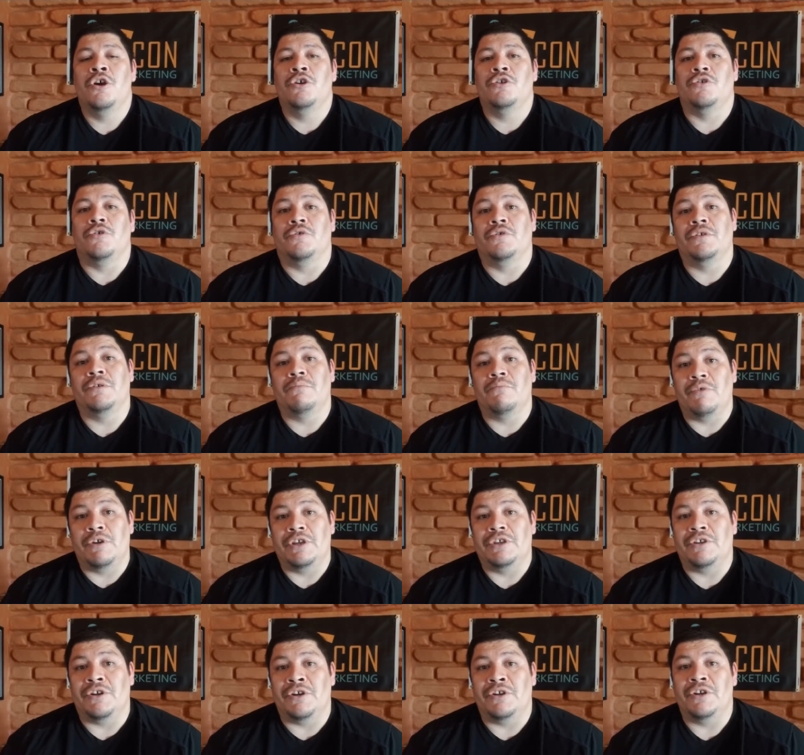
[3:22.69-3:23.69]
Do some
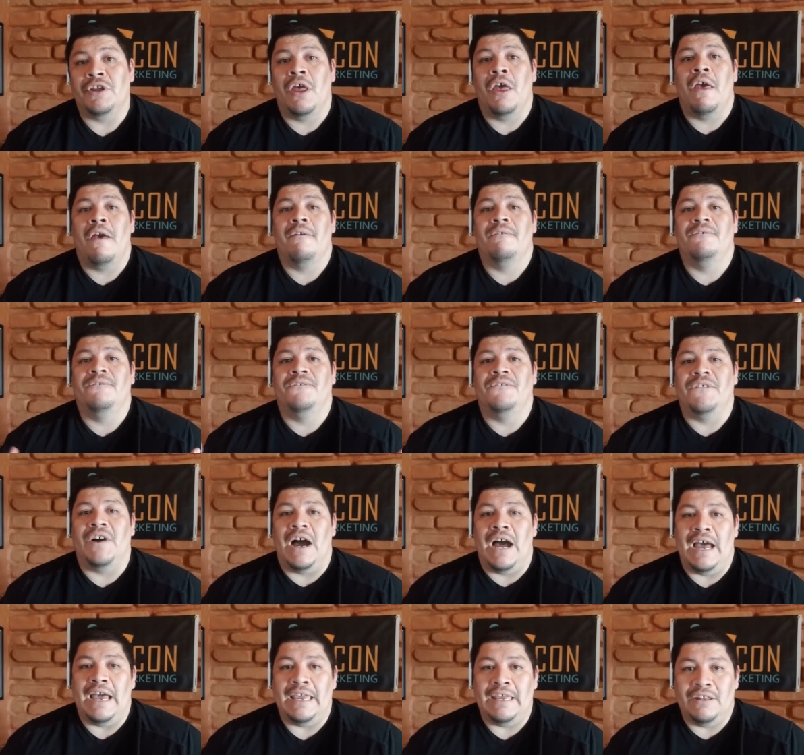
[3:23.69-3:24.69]
research,
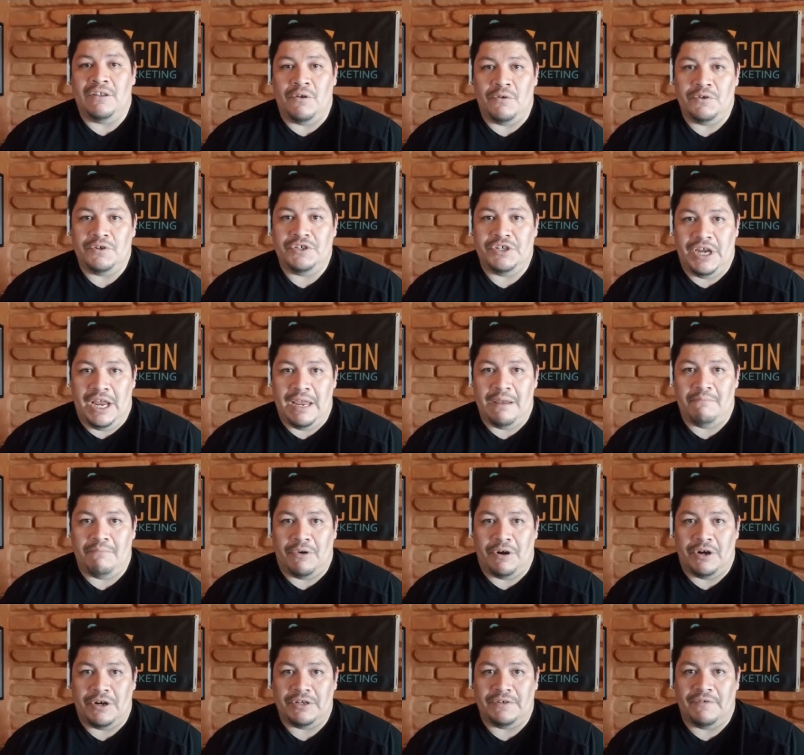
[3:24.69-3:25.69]
find those
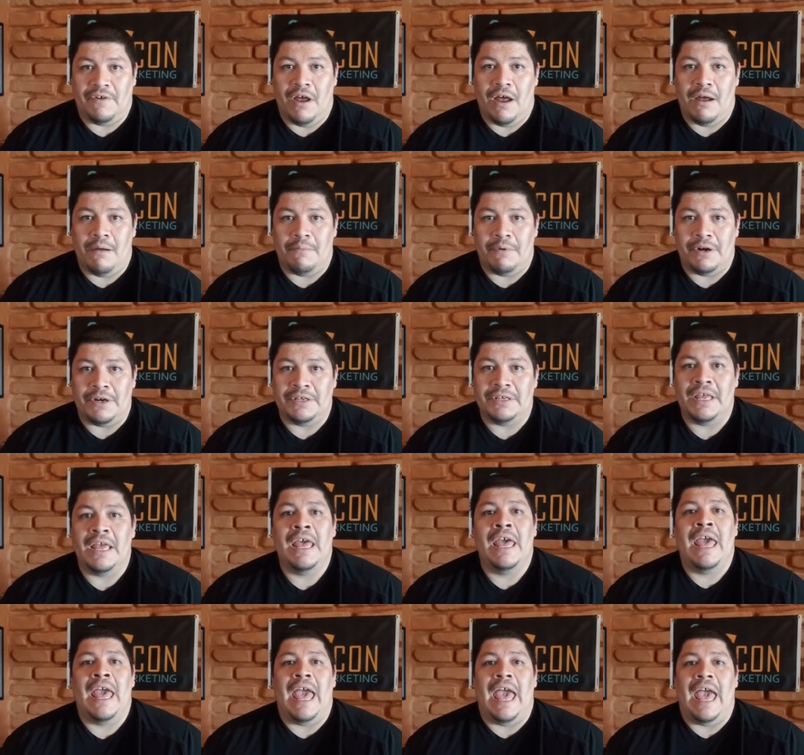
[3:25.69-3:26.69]
chambers of commerce,
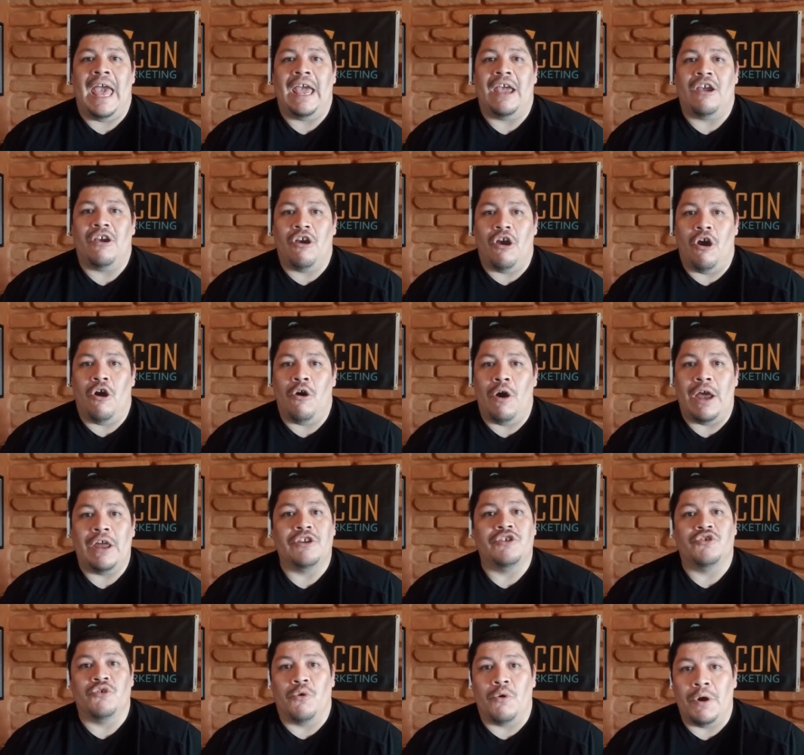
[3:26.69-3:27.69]
and go and
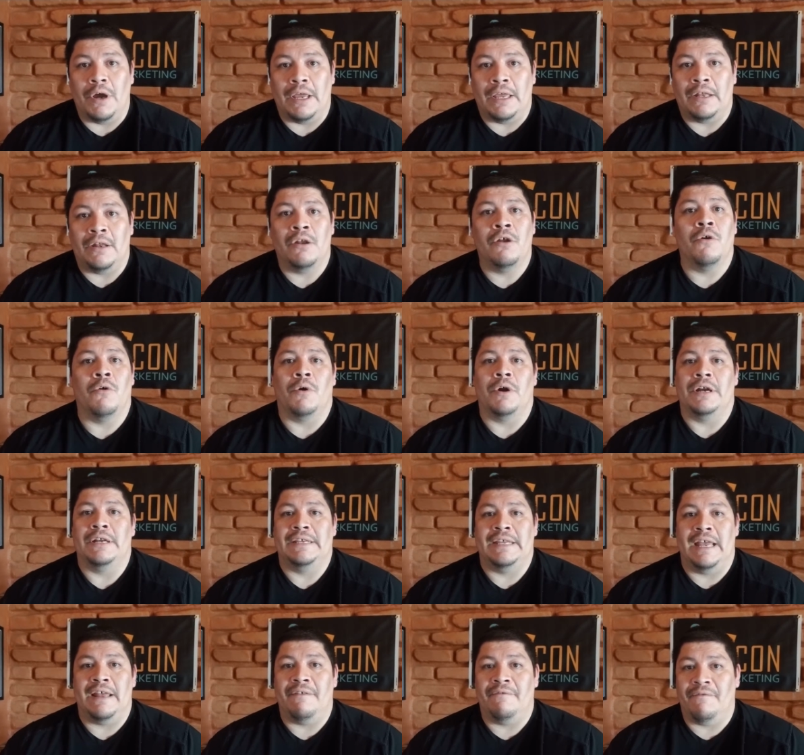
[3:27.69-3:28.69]
join or
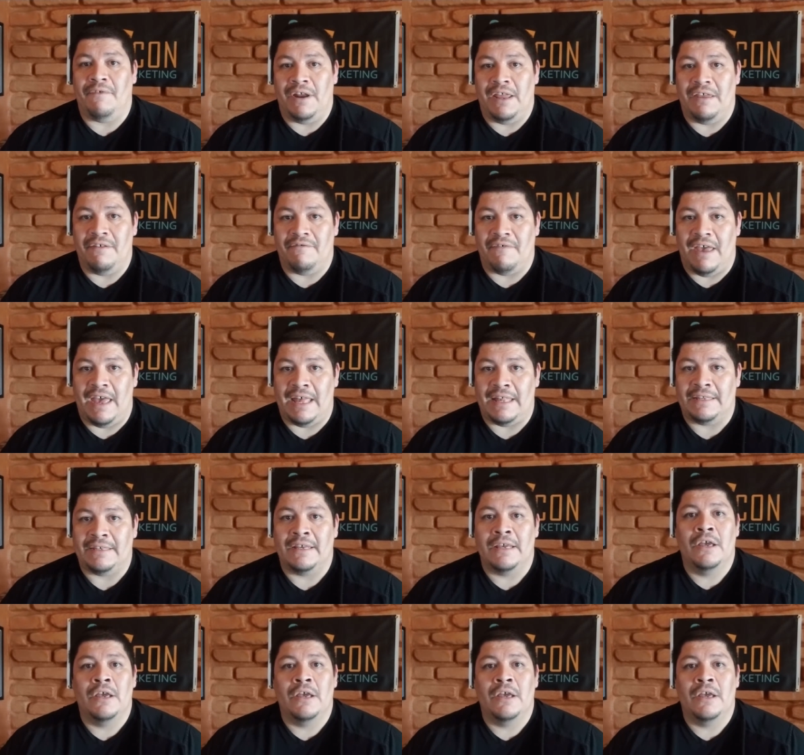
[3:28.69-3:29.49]
attend free events.